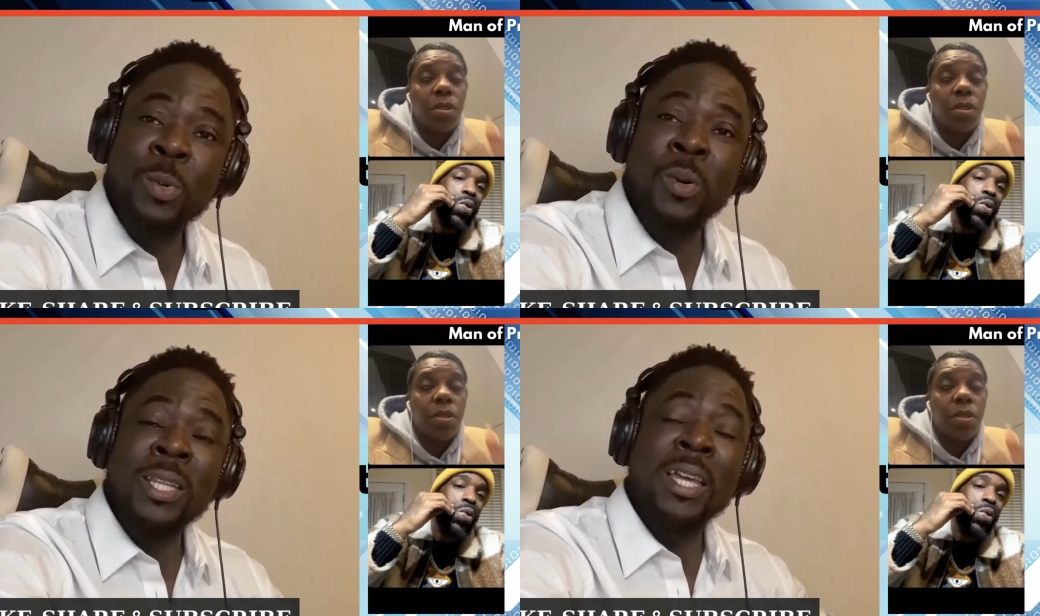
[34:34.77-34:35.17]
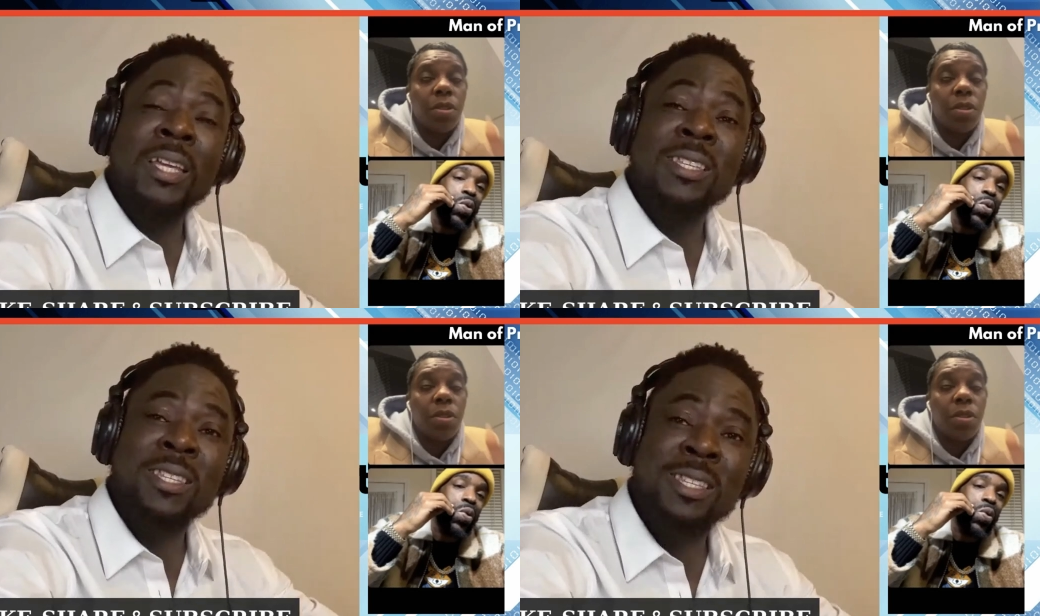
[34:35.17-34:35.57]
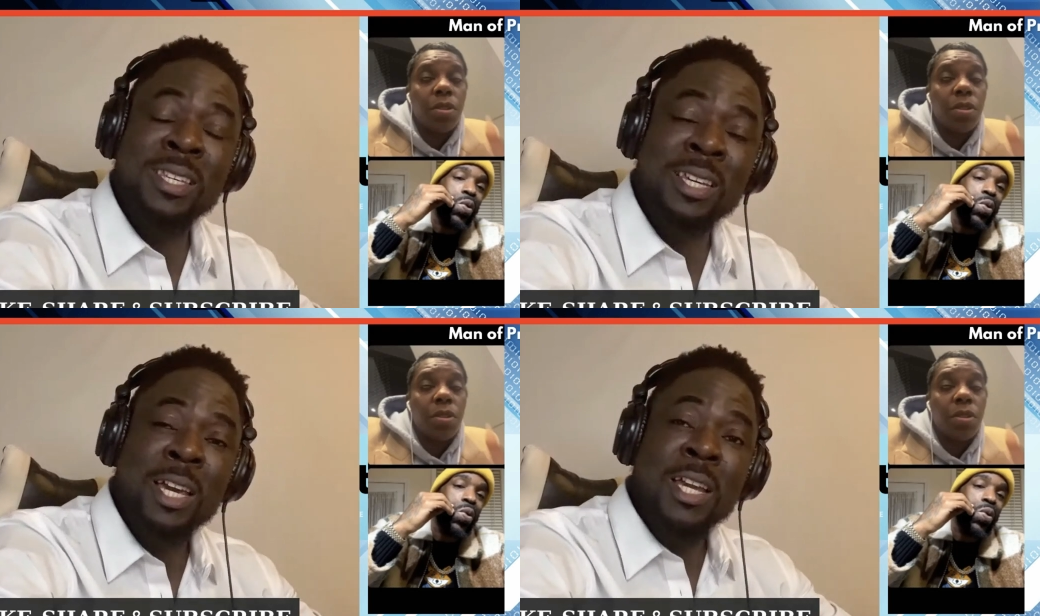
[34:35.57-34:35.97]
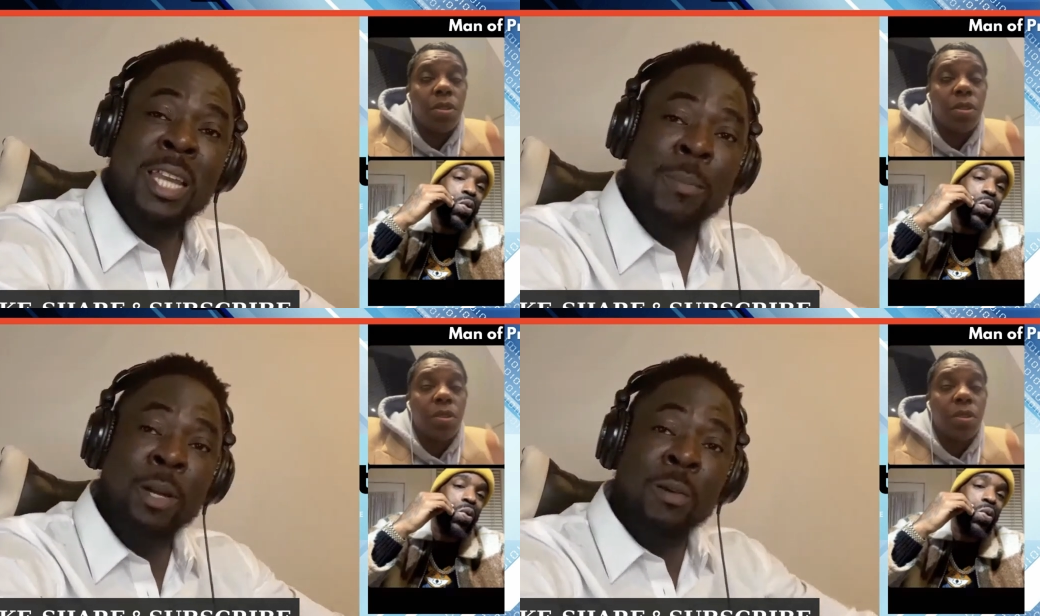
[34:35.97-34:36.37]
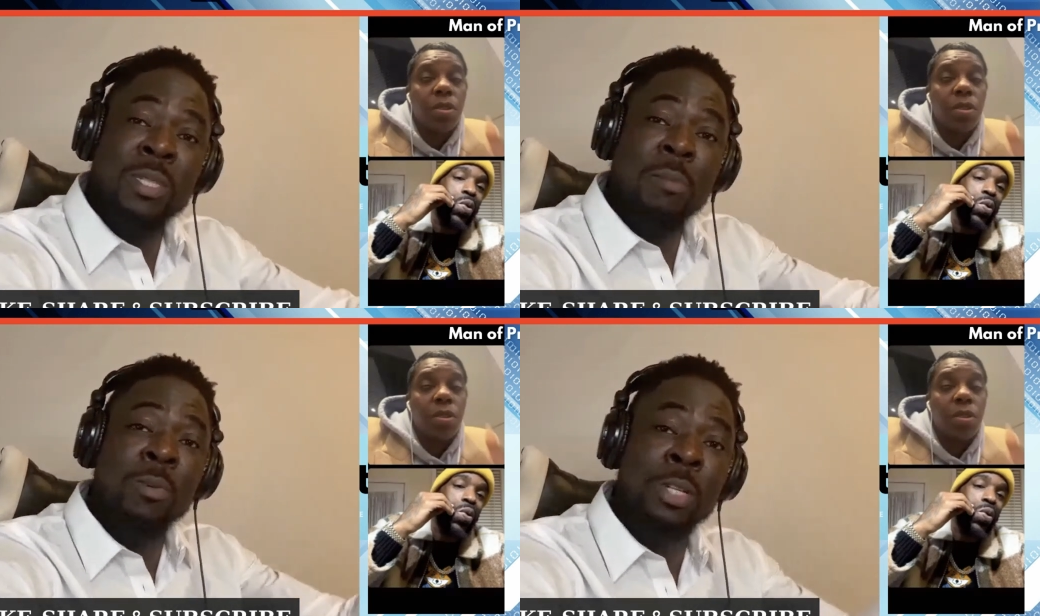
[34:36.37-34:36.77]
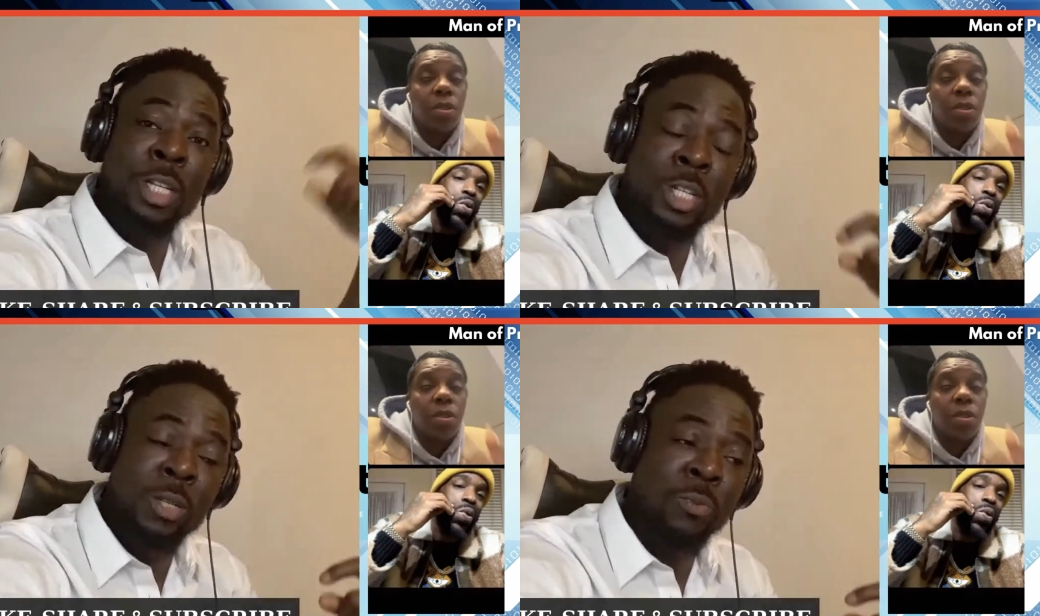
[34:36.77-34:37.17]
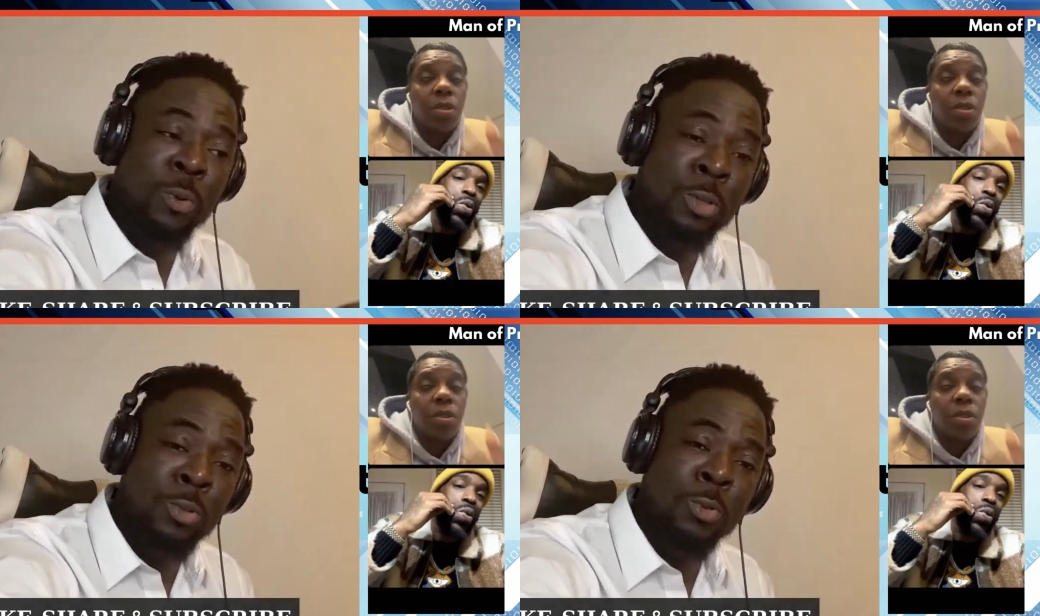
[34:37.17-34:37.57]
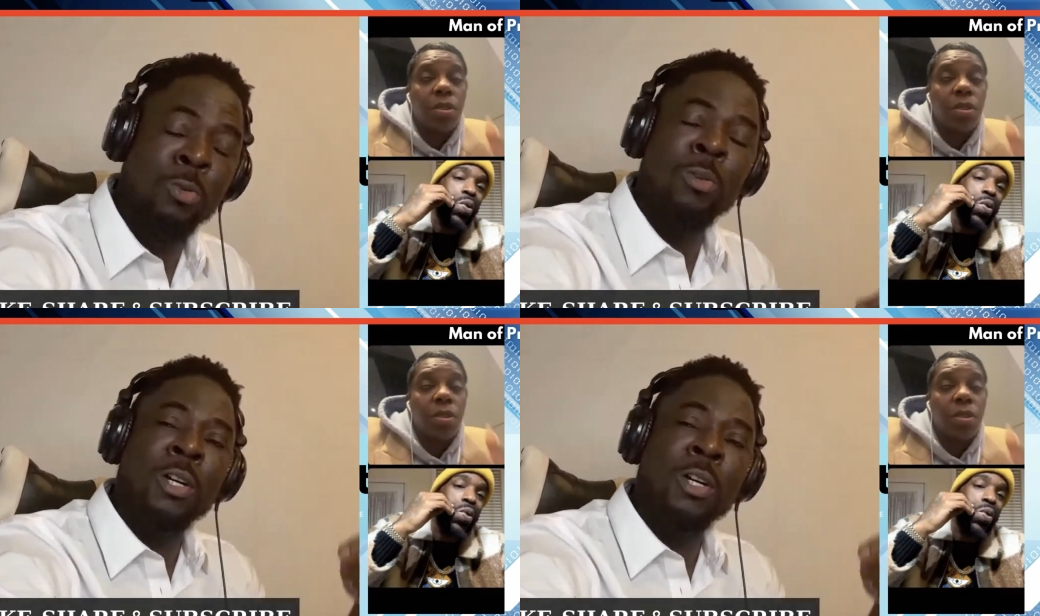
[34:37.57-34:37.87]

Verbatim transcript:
Speaker 1: what they can see. That becomes ammunition for you